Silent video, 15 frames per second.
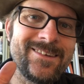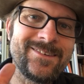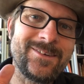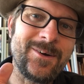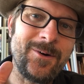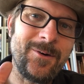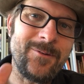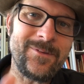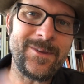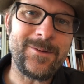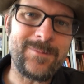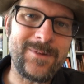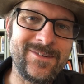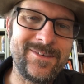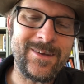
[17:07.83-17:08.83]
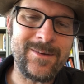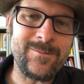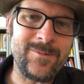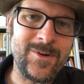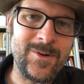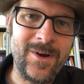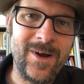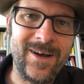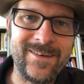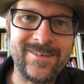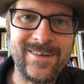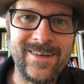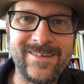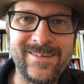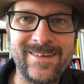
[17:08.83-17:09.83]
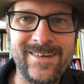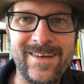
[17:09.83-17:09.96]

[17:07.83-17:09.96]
so hopefully you'll be seeing new content,